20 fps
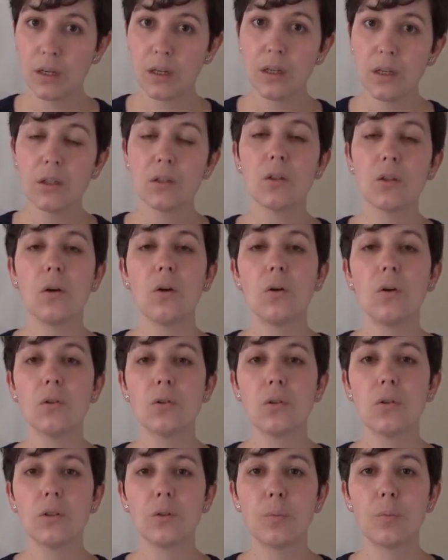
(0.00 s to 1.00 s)
So
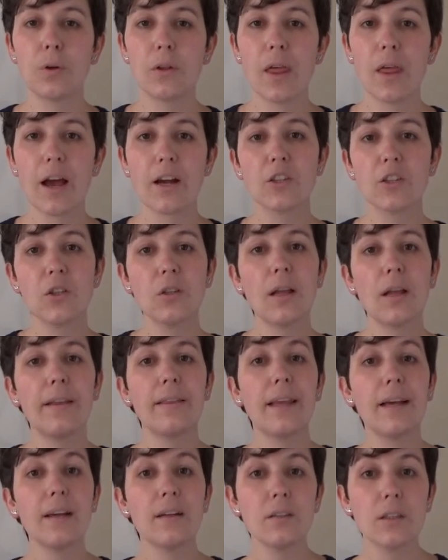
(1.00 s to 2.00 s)
also it's production,
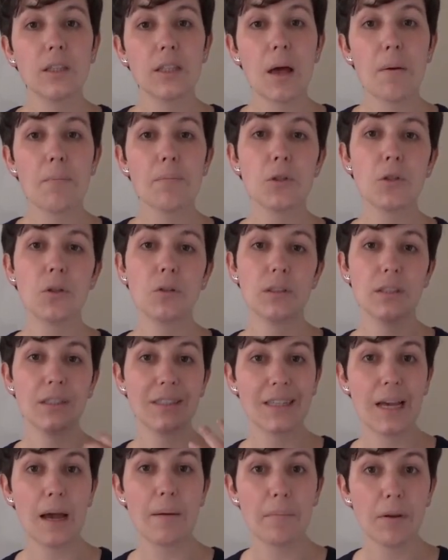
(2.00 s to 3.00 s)
and then consumption
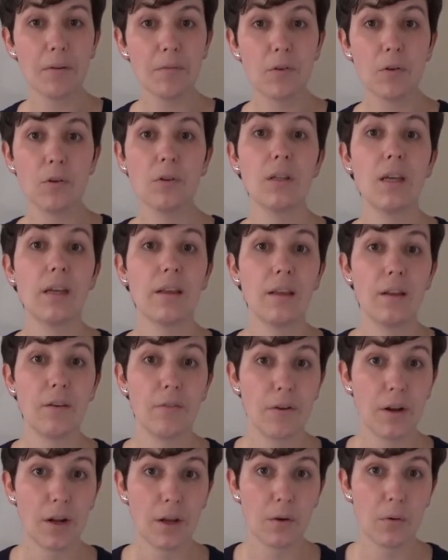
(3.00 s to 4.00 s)
is coming from the
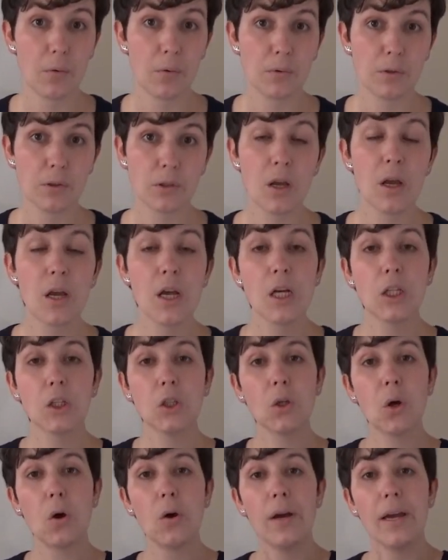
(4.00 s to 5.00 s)
indifferent curves.
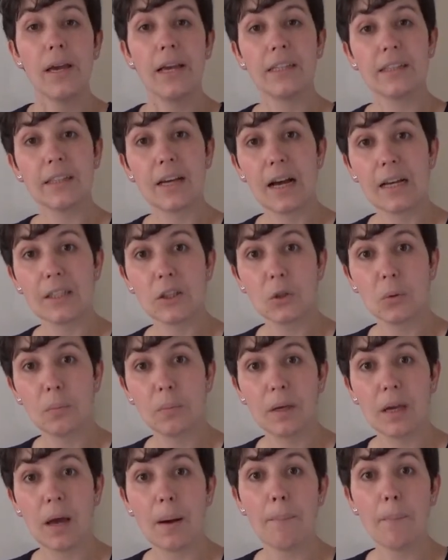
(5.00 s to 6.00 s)
So it has to
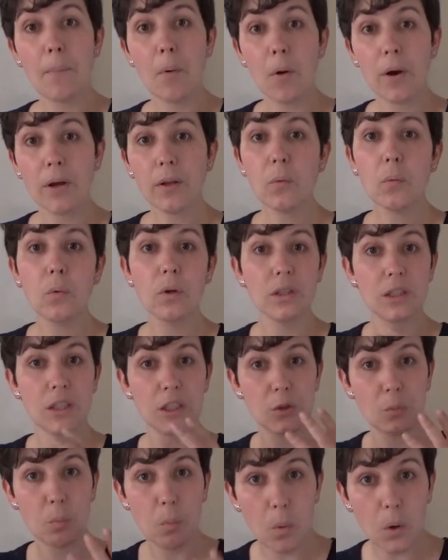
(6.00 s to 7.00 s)
be a point which
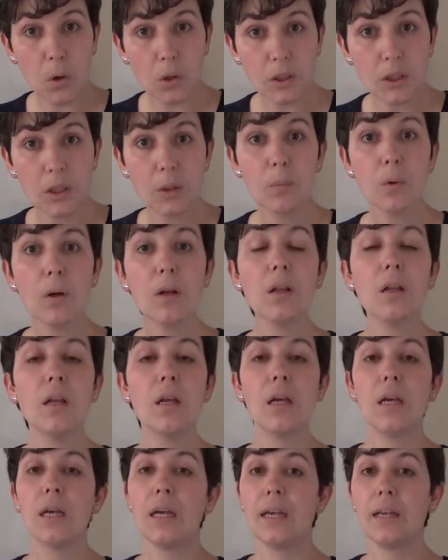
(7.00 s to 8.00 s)
is possible
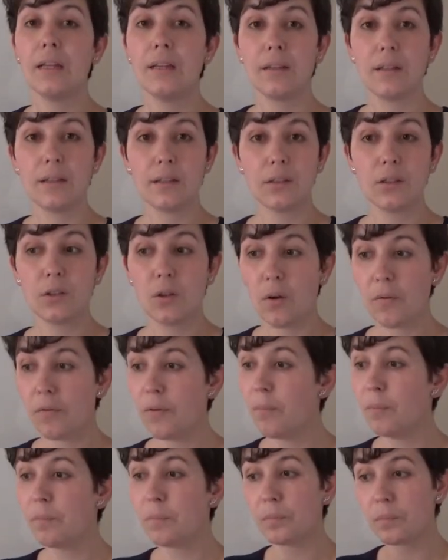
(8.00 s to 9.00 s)
in terms of
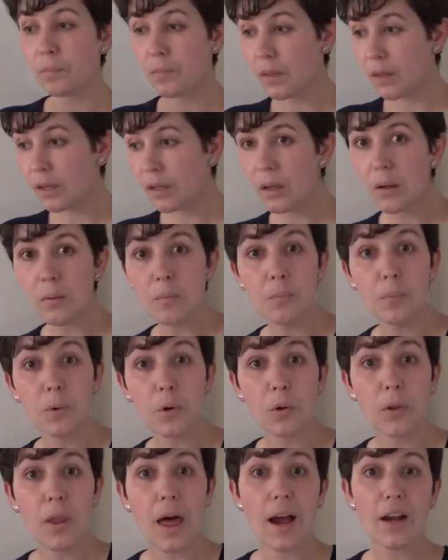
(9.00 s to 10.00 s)

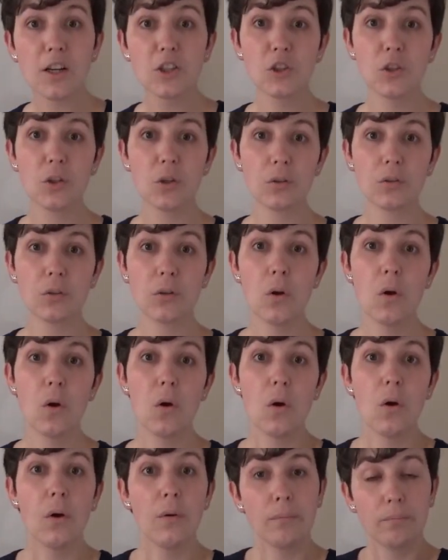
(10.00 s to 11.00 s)
production
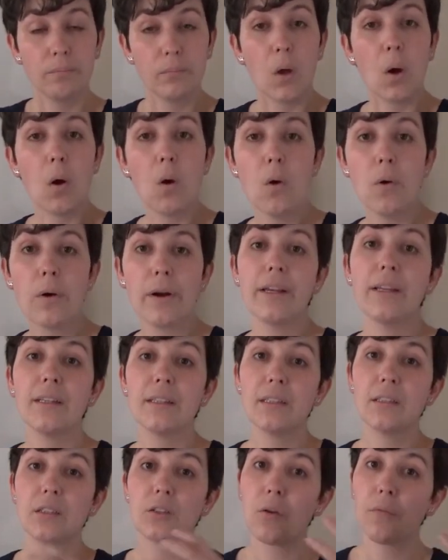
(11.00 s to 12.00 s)
or in
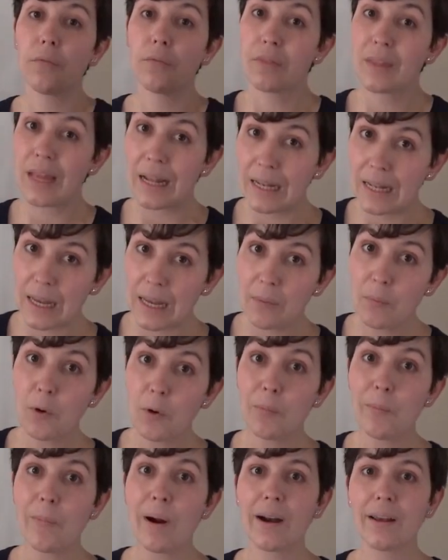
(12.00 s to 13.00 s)
terms of the
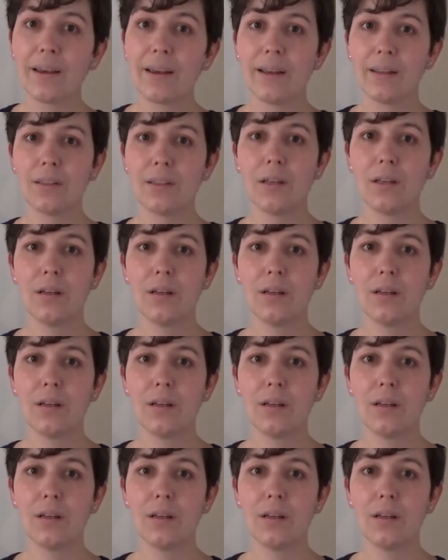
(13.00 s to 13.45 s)
labor market